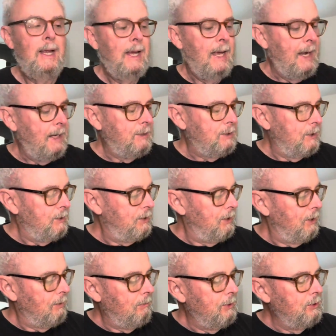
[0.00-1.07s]
And it says
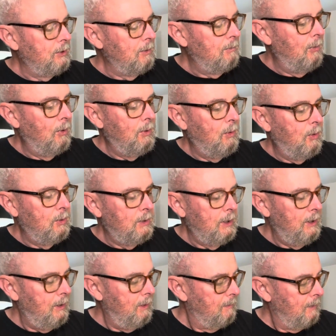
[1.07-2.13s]
here, original mono
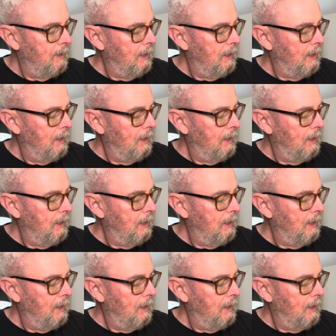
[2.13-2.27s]
only.